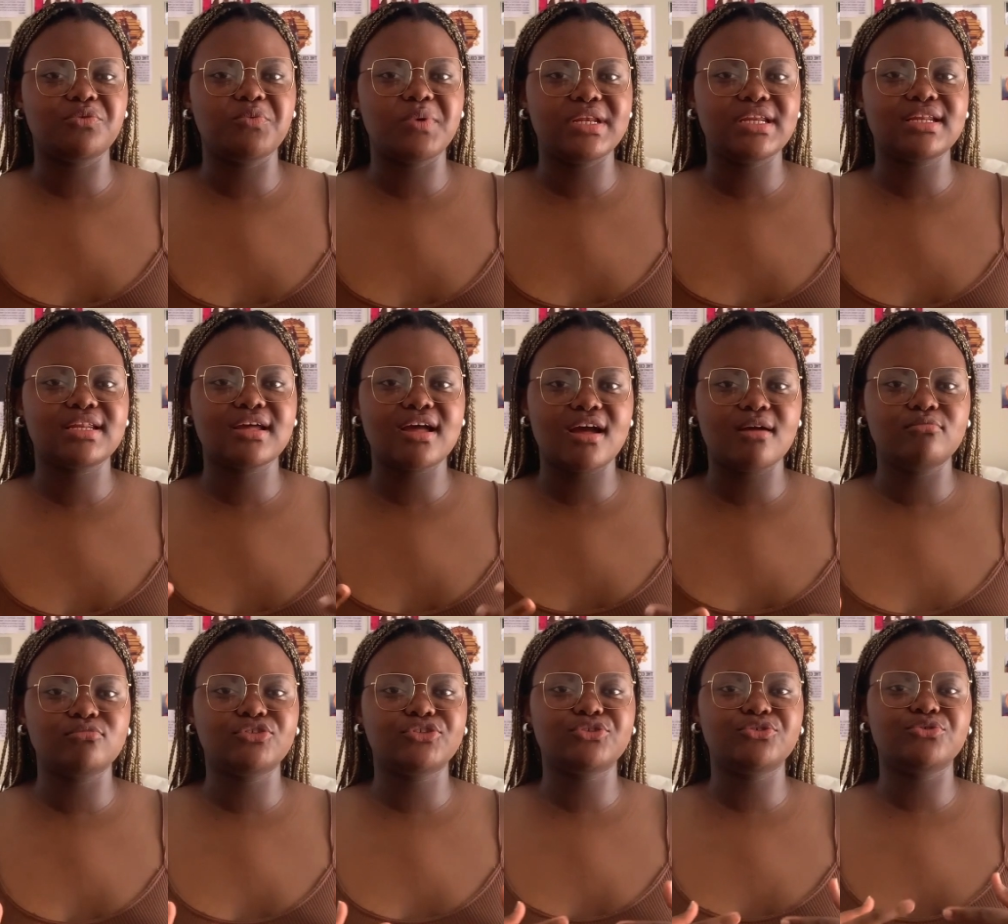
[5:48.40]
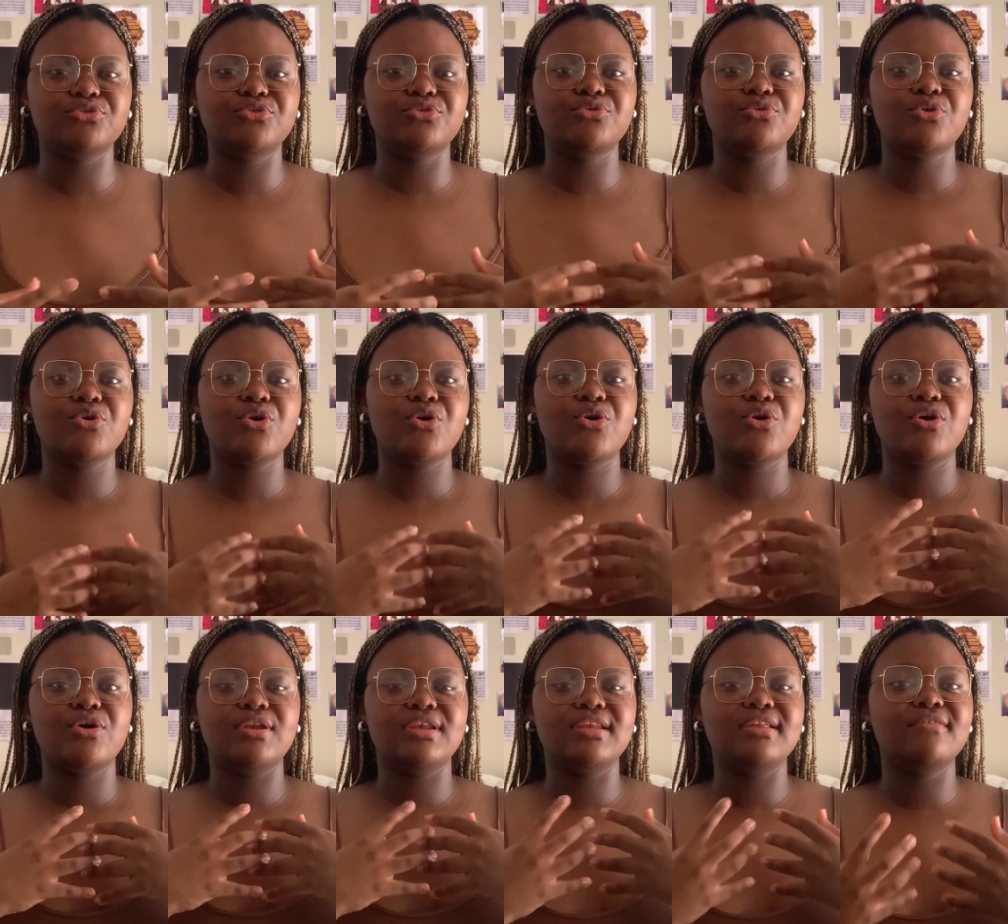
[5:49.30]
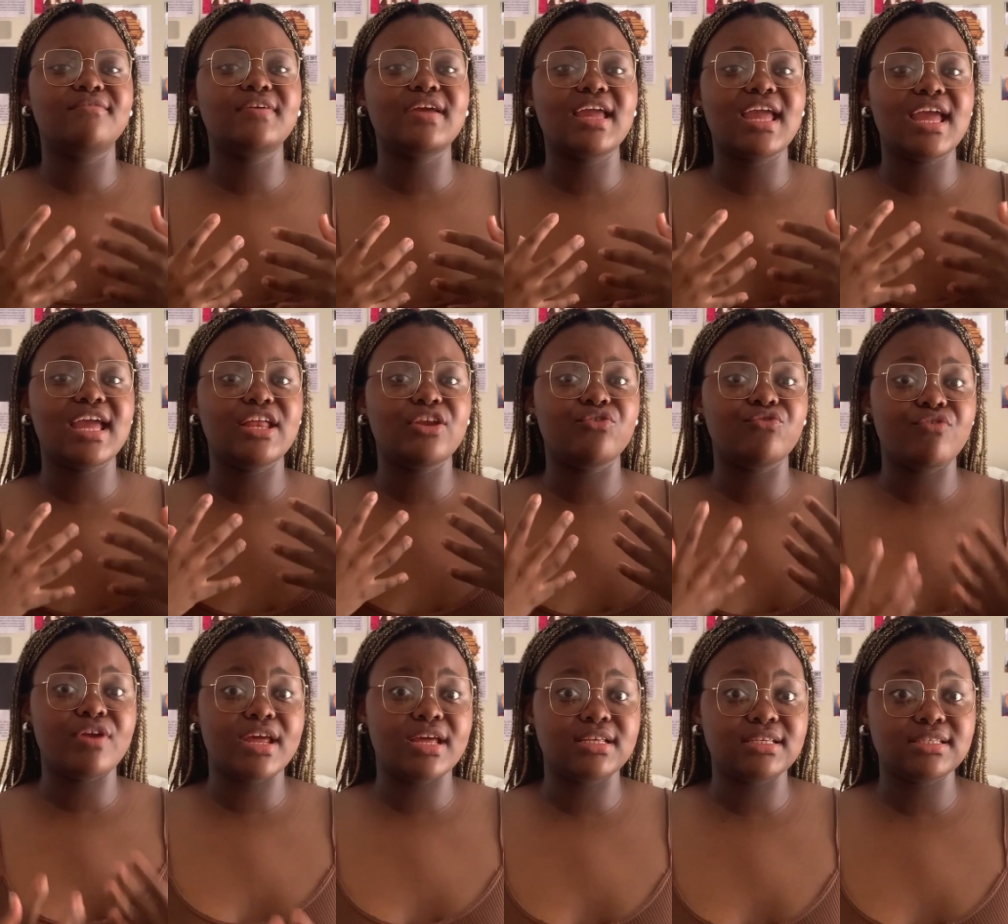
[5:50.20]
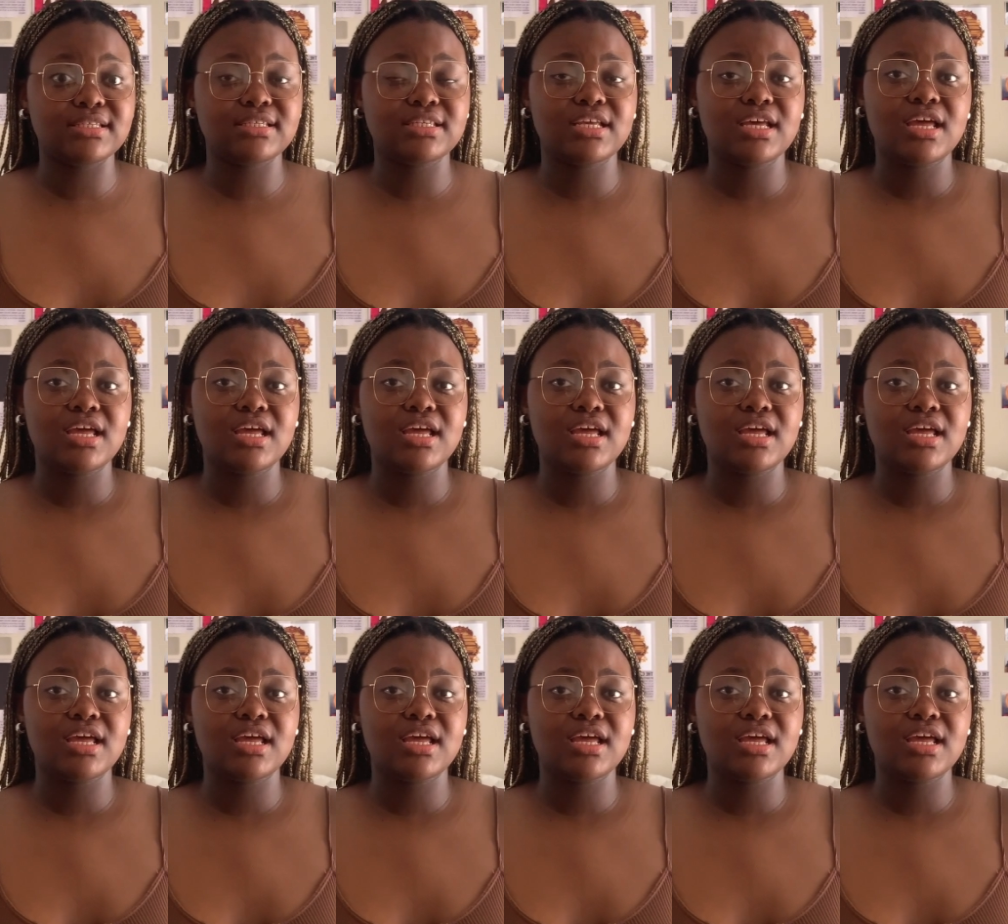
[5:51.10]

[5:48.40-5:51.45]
when it comes to living in res.